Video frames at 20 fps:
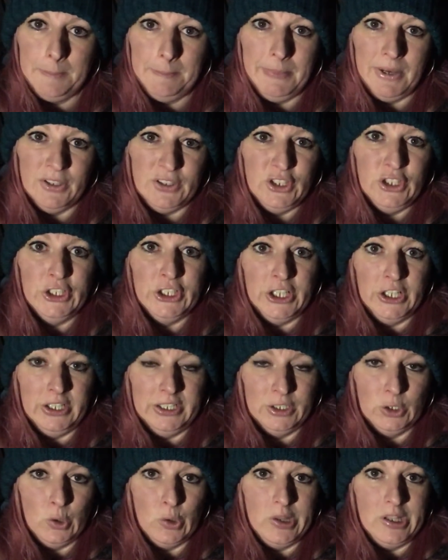But you
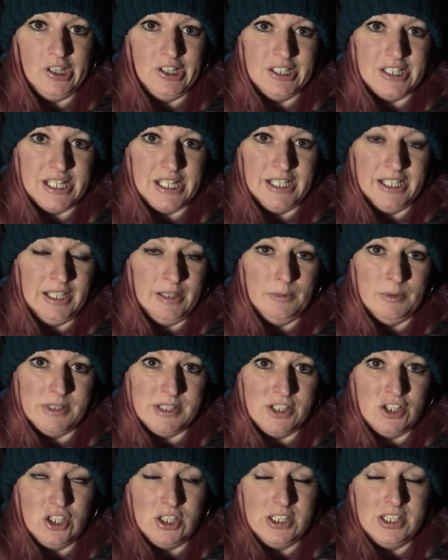kind of got the idea. It was
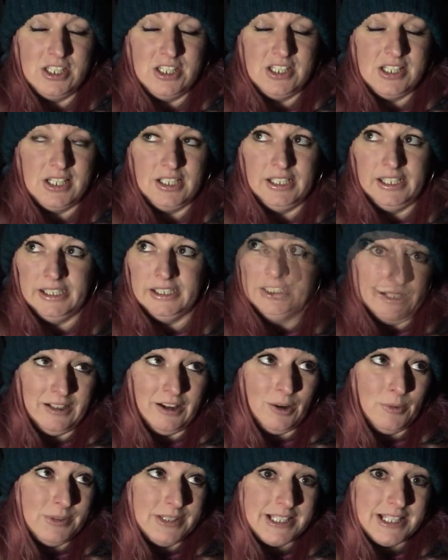just stunning, and
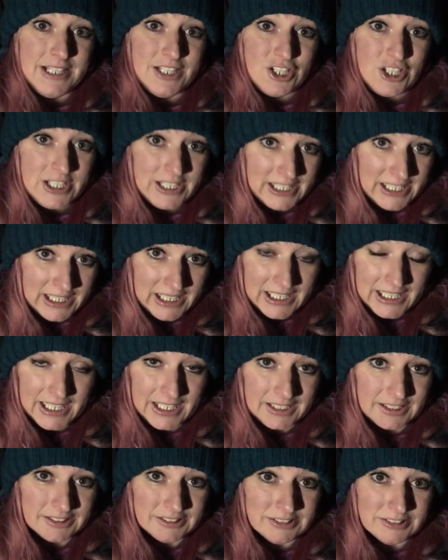I was literally
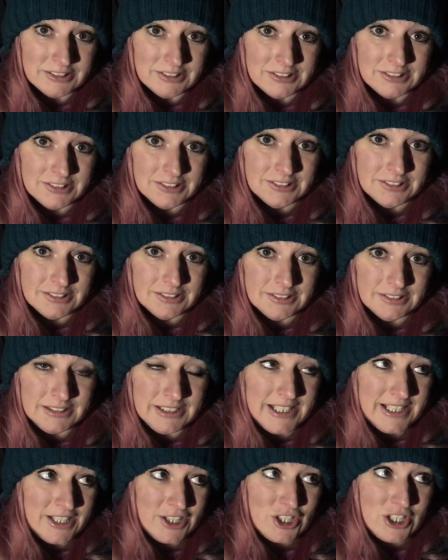giggling
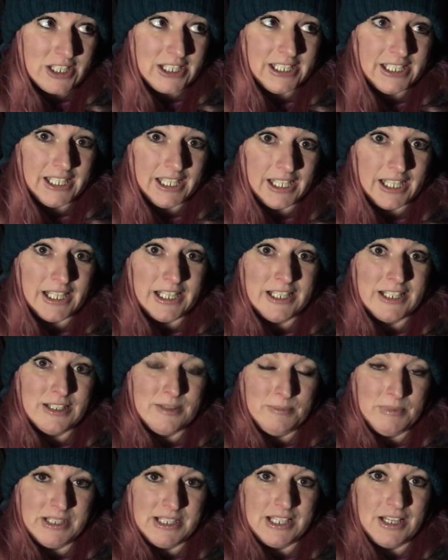
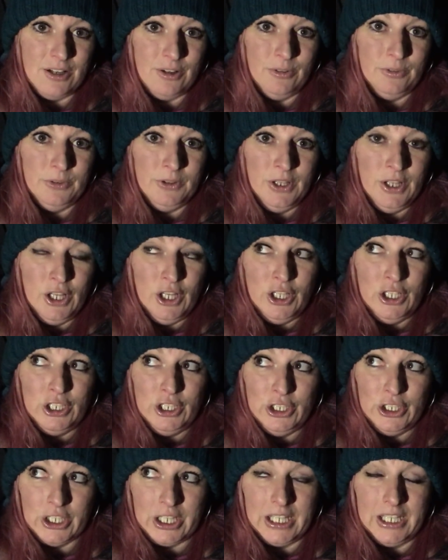to myself,
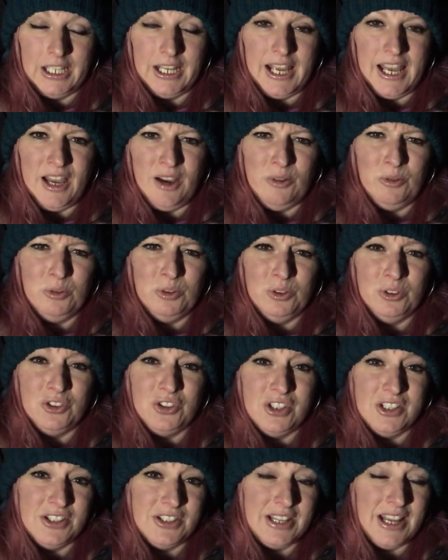looking at how
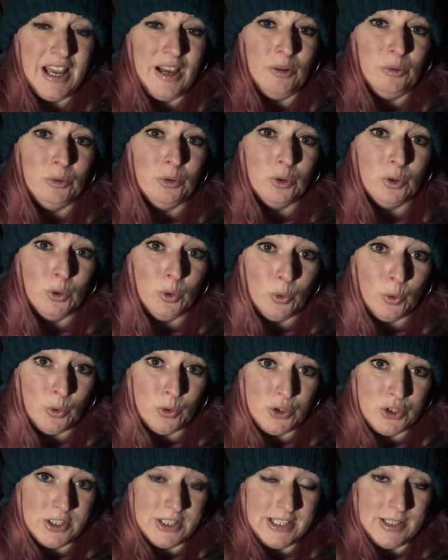
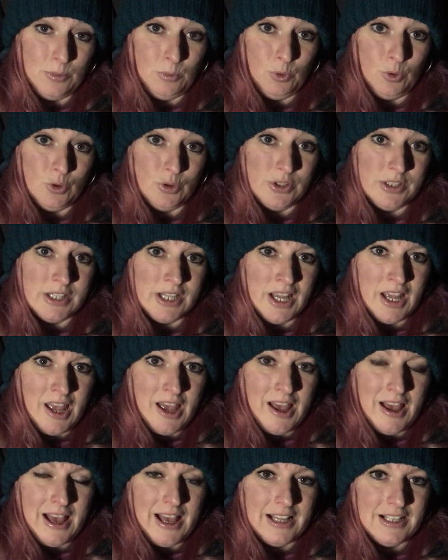gorgeous it was,
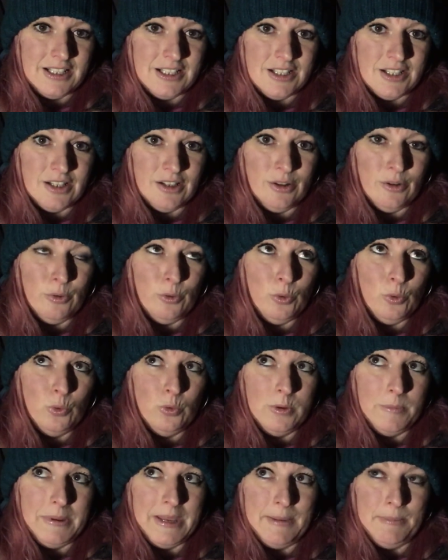and
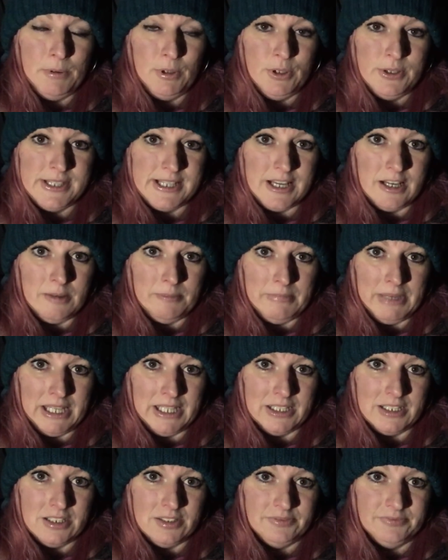all the people who say I'm
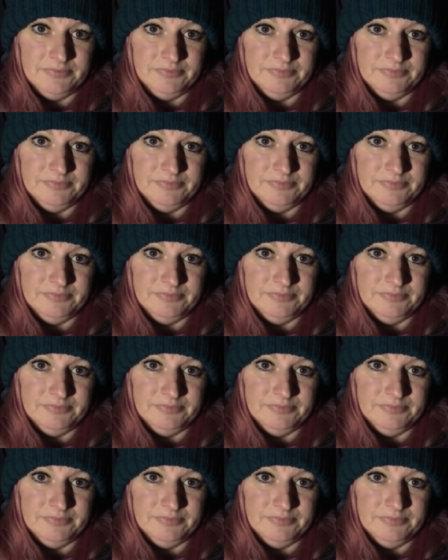mad.